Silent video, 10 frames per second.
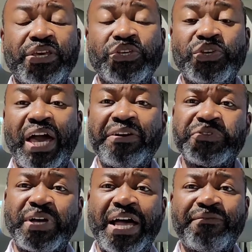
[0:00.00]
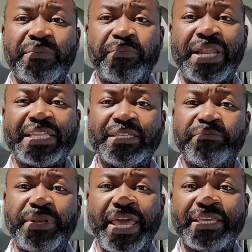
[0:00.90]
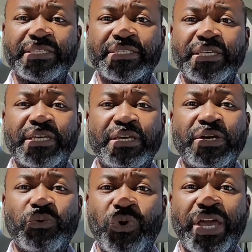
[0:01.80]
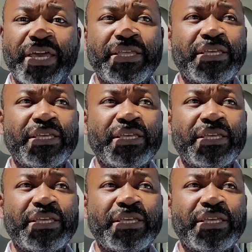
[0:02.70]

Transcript: You have to have a plan in place where